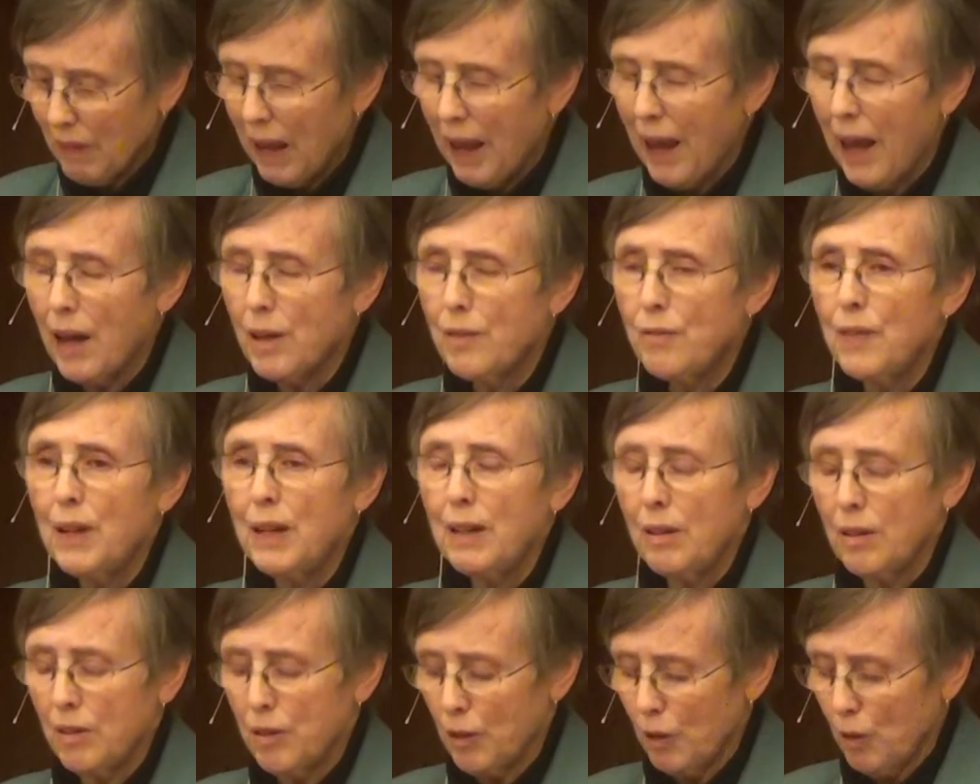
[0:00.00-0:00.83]

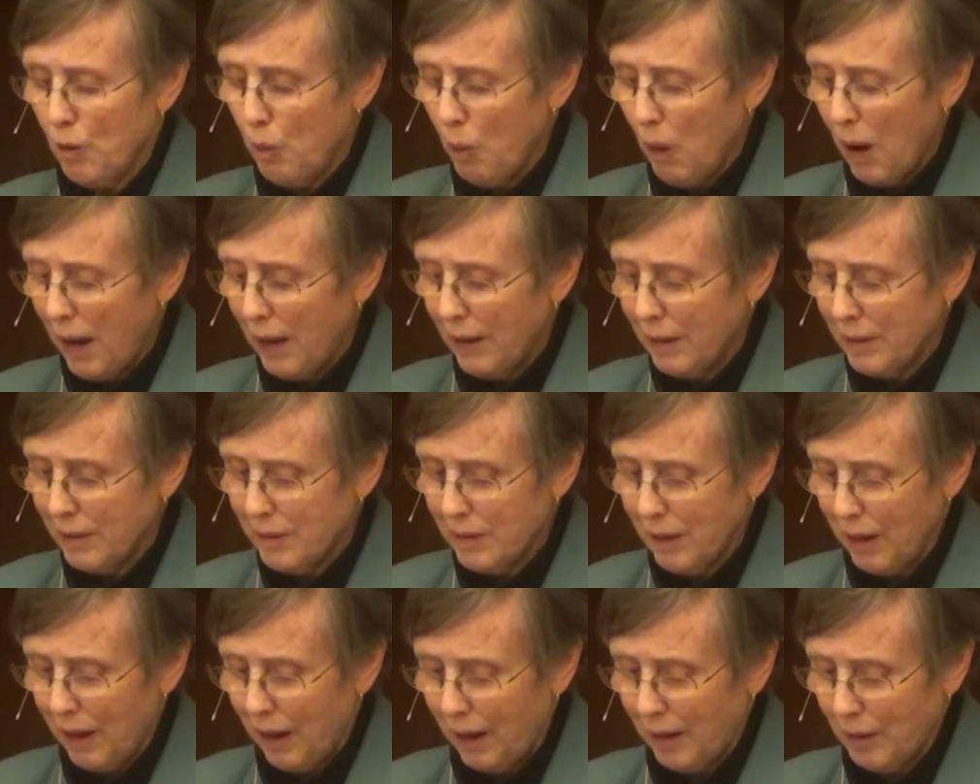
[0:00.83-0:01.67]
Advent is a quiet
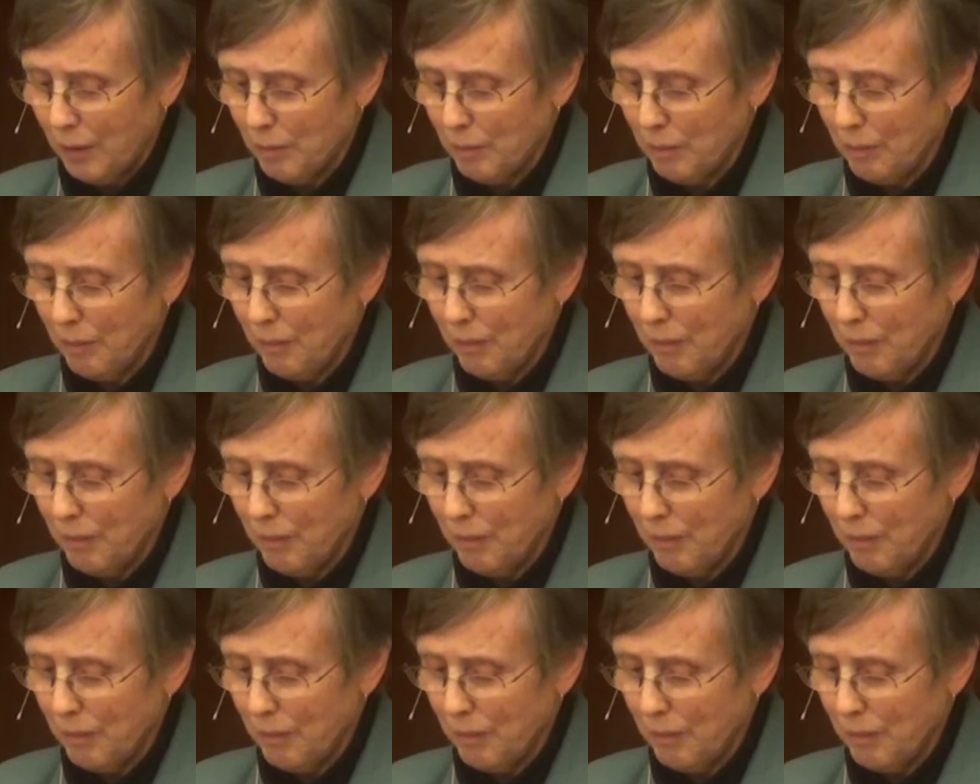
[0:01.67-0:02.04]
time,